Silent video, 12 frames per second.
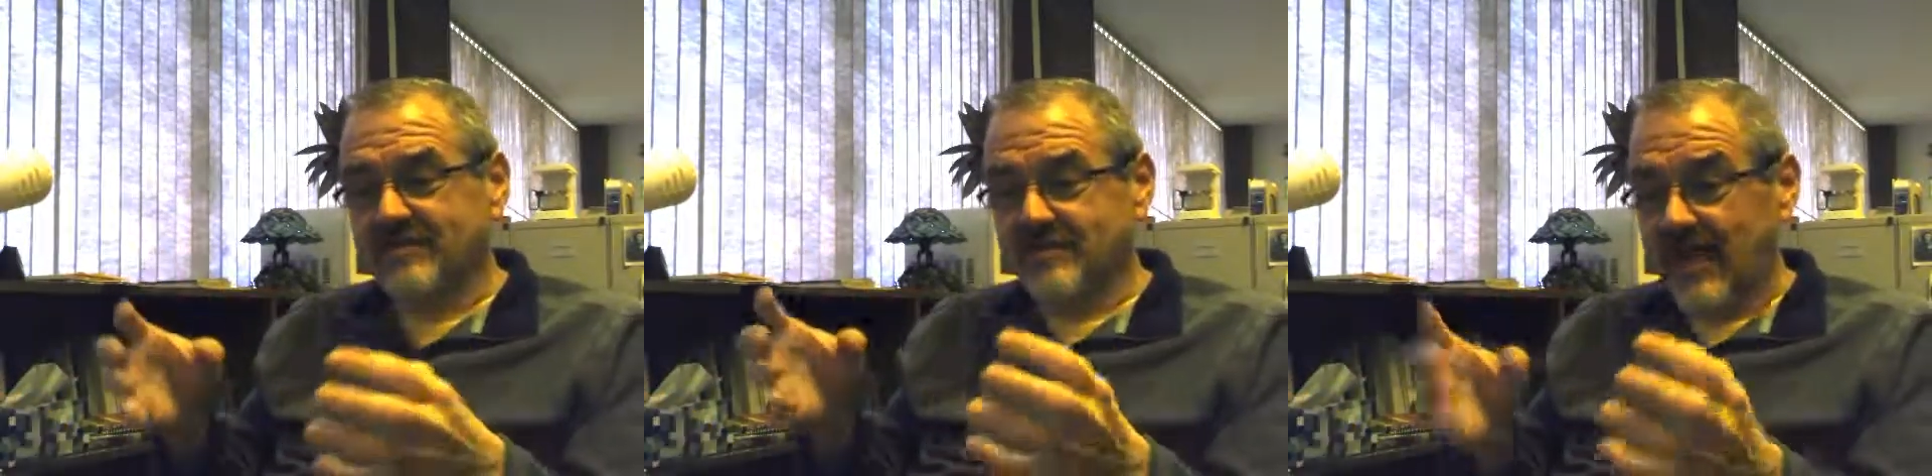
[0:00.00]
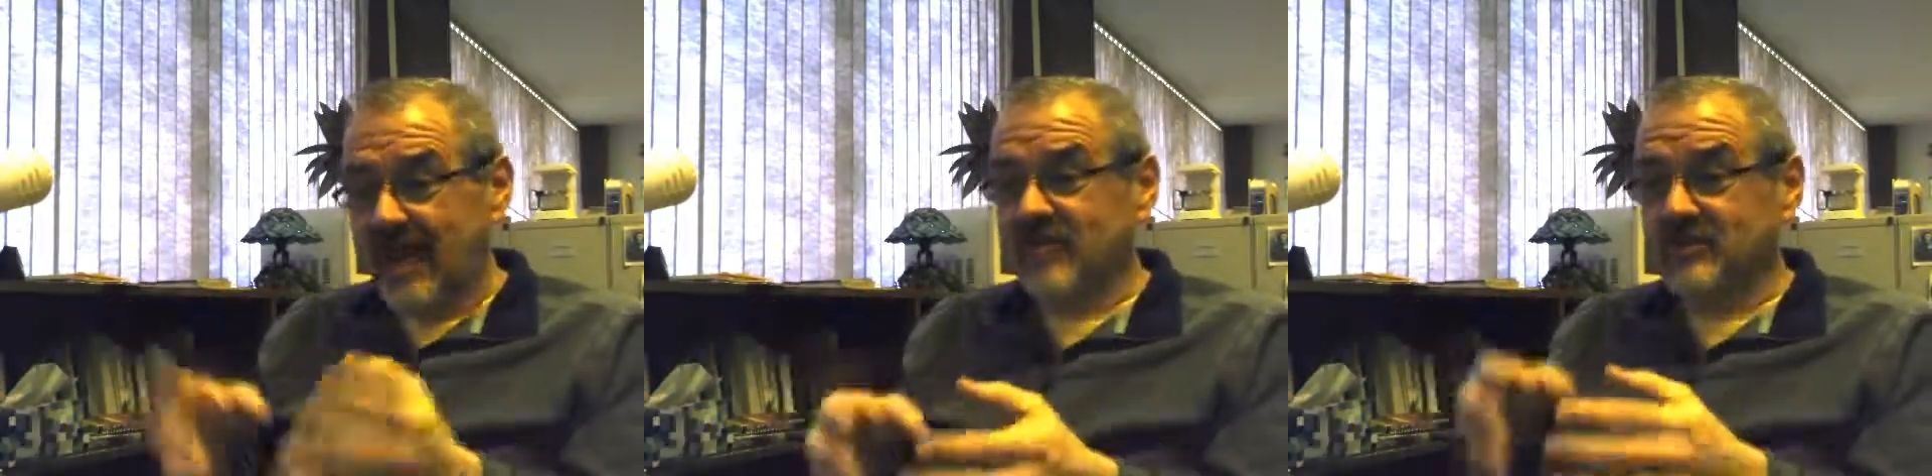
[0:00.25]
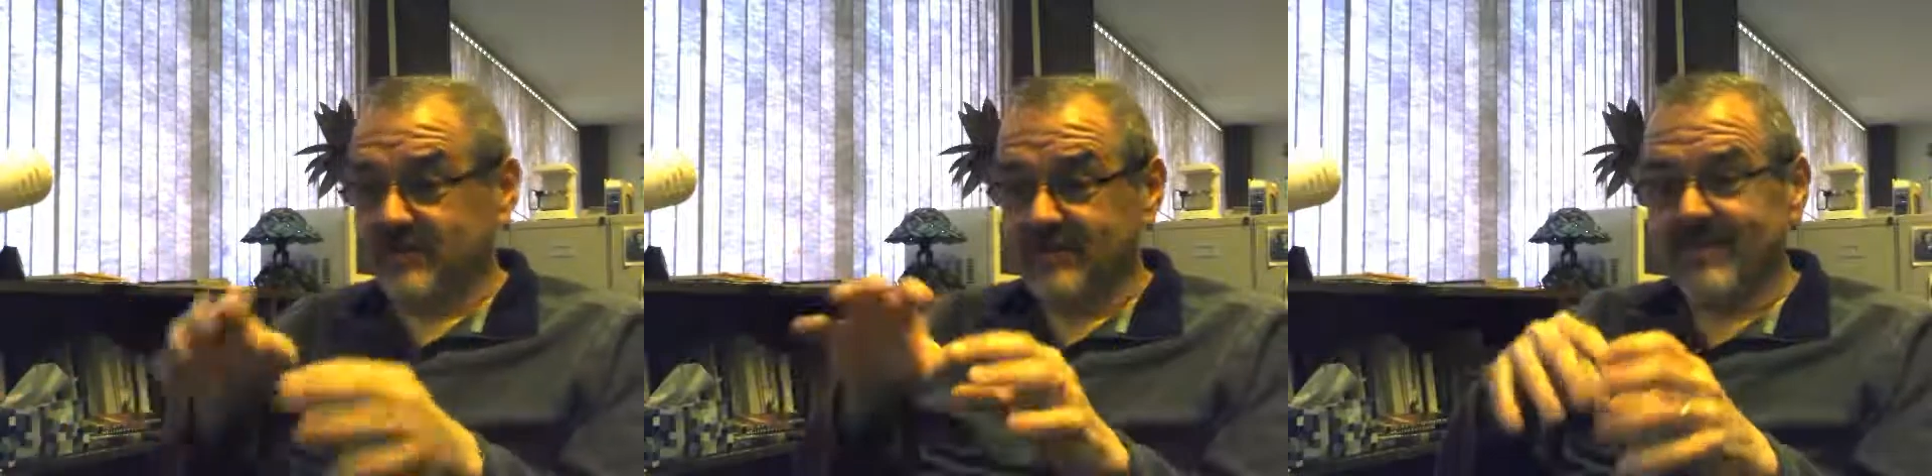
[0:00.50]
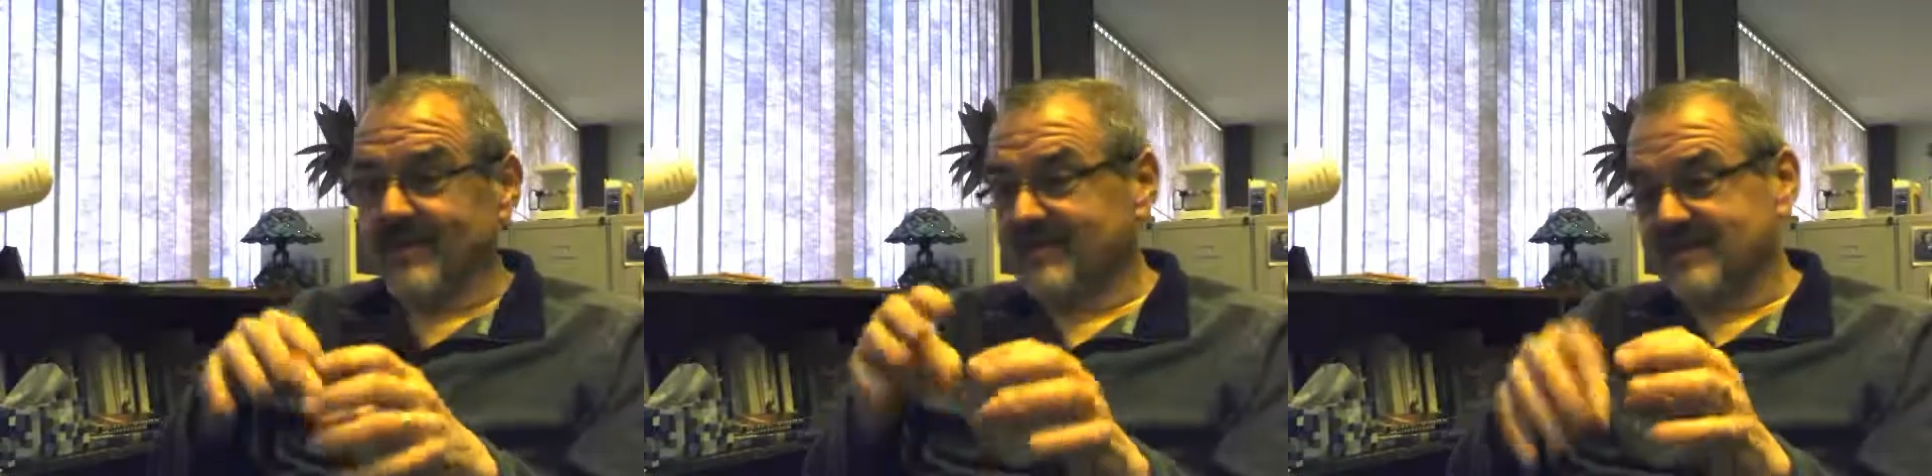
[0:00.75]
actual
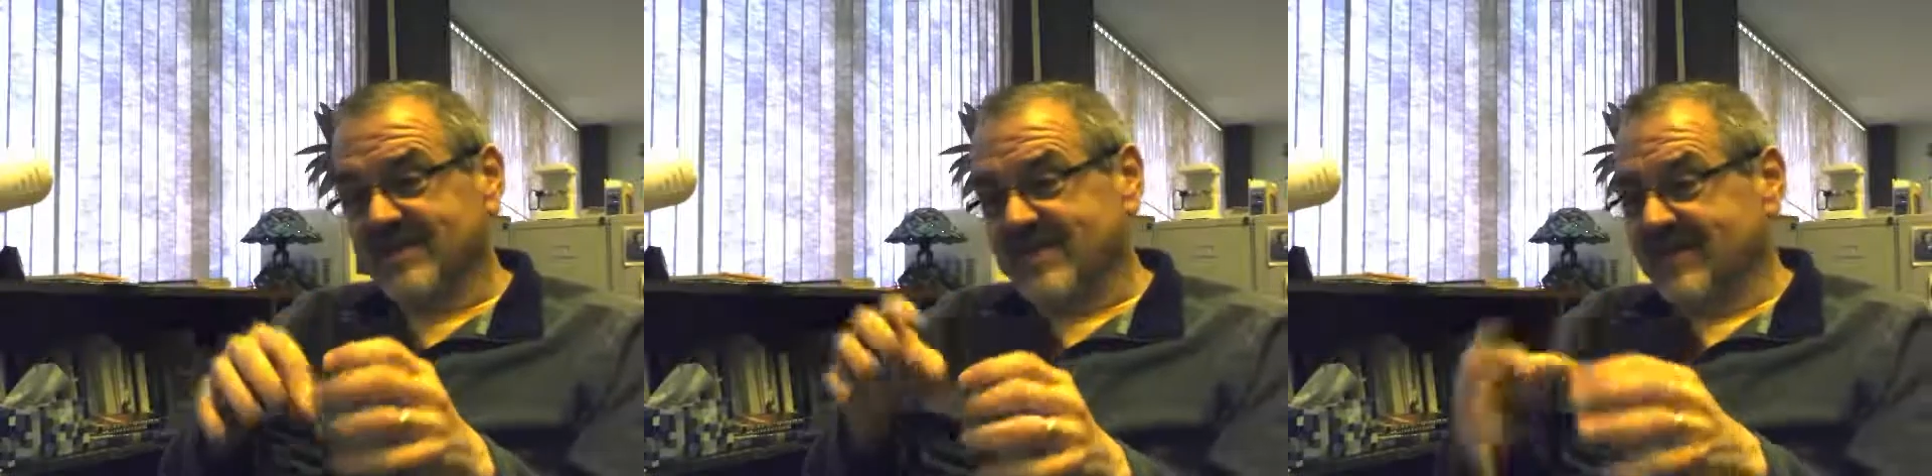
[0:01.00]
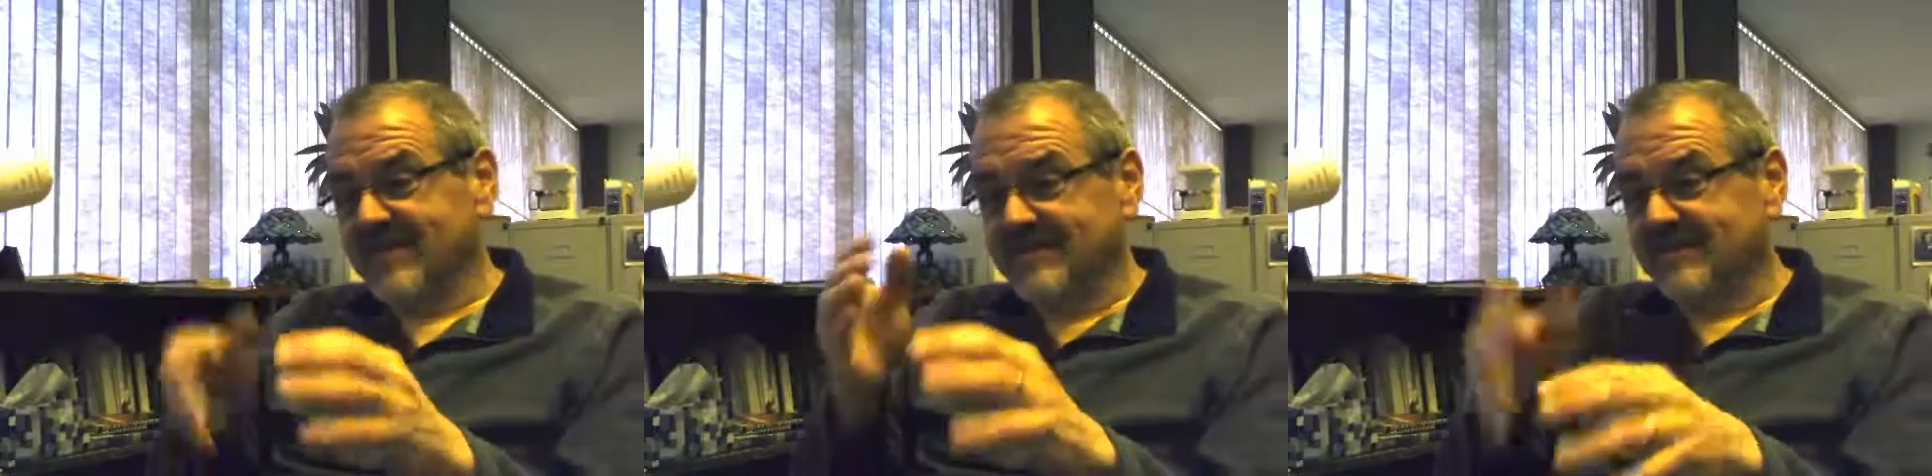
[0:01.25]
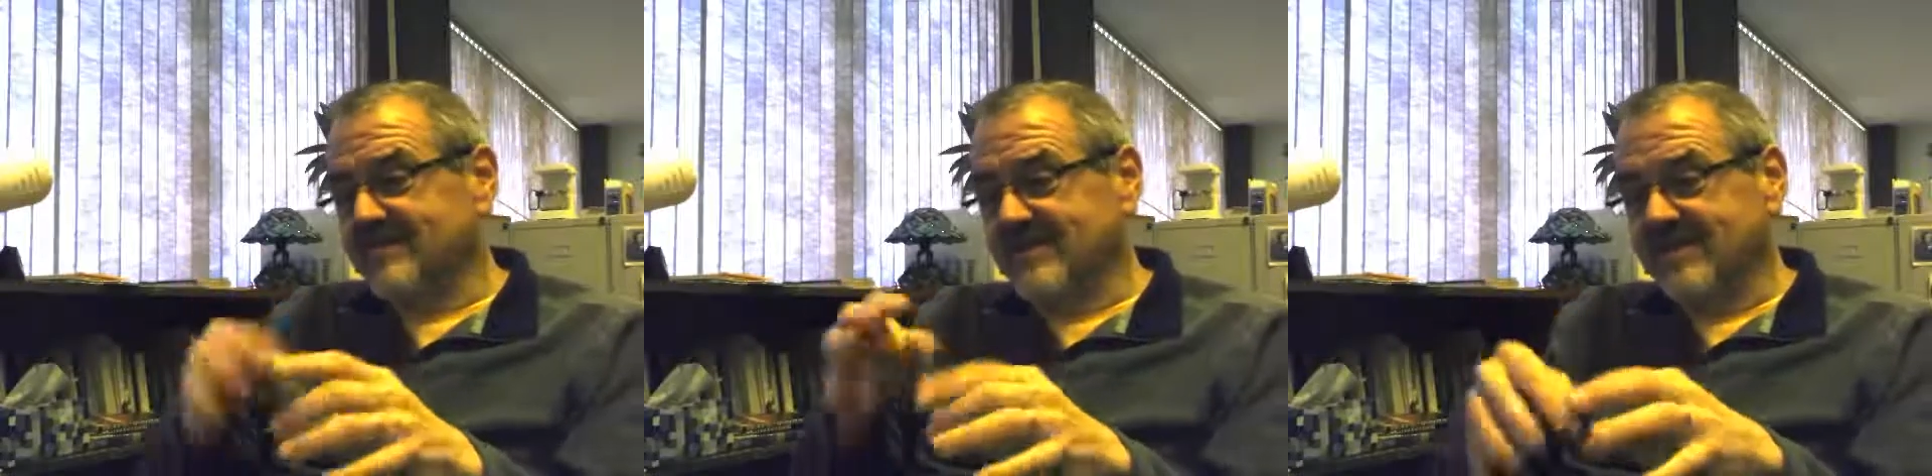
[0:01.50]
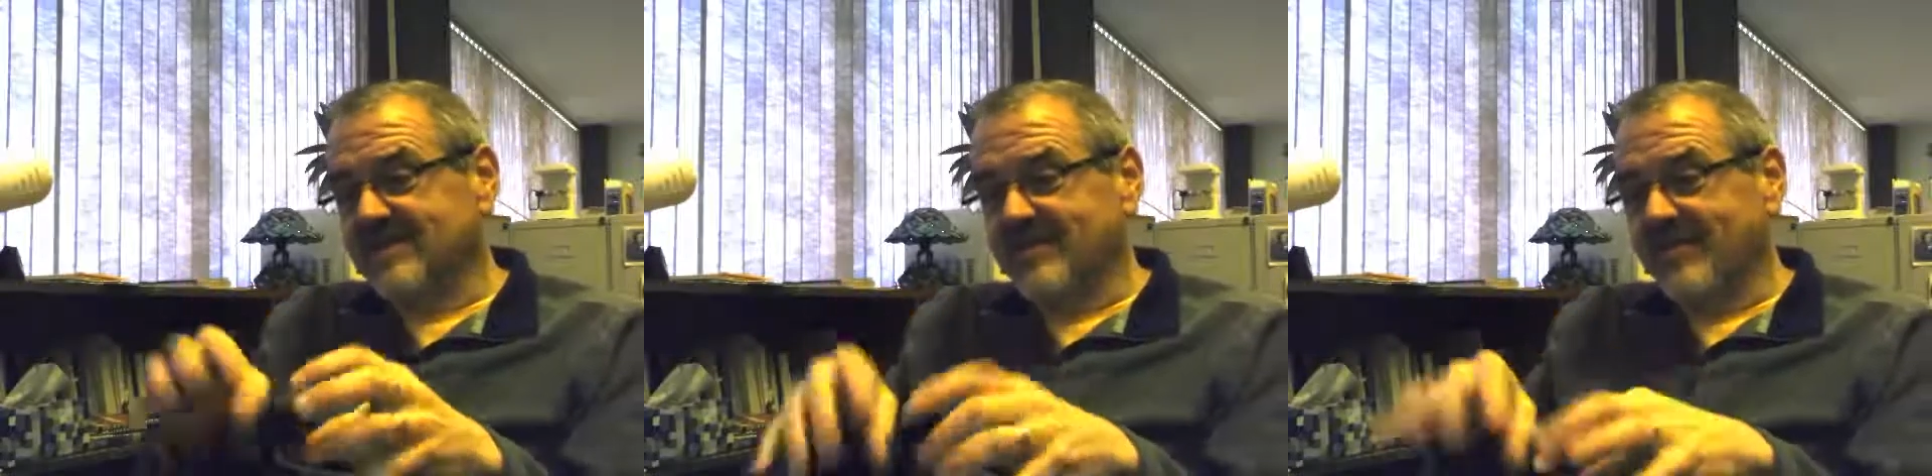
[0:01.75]
tomatoes and cut them
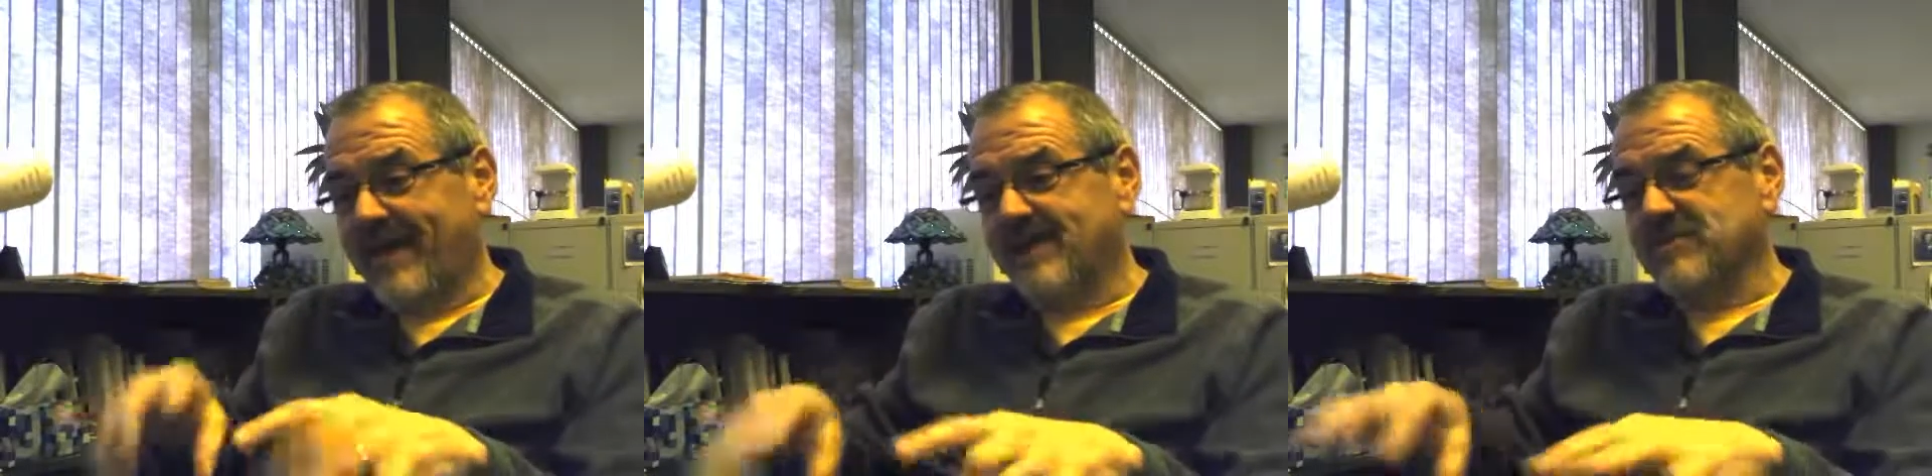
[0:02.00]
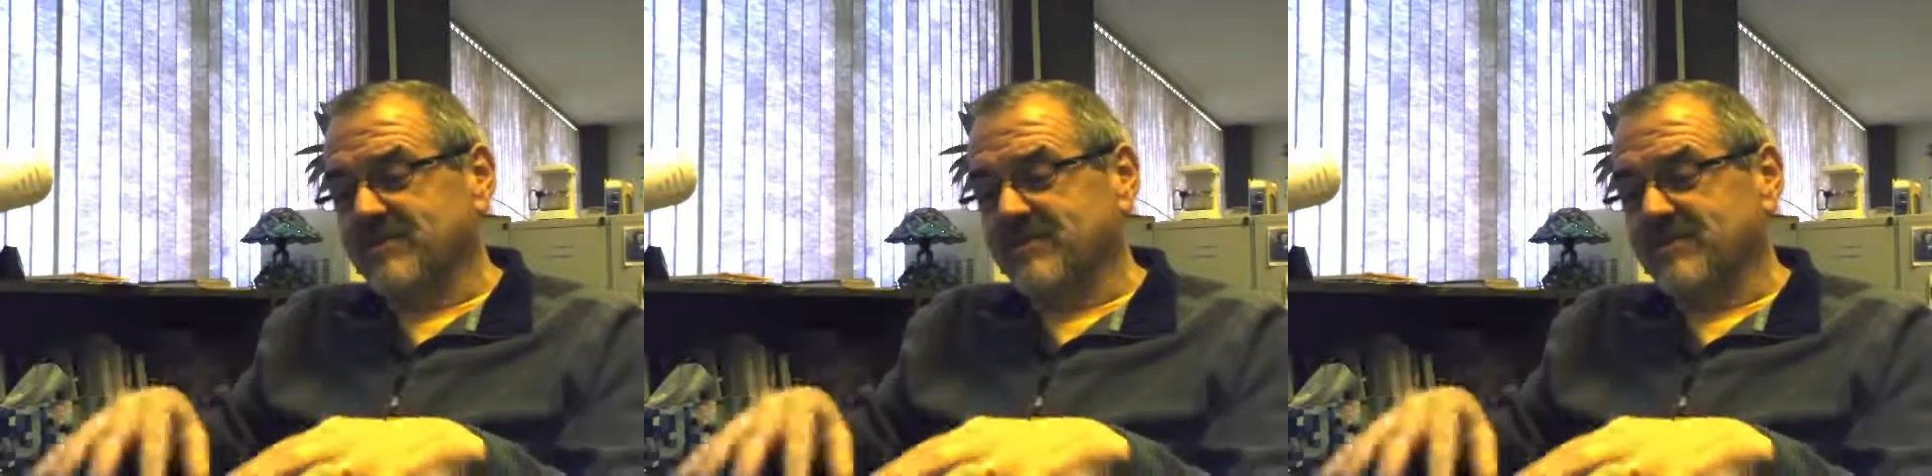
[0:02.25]
and mash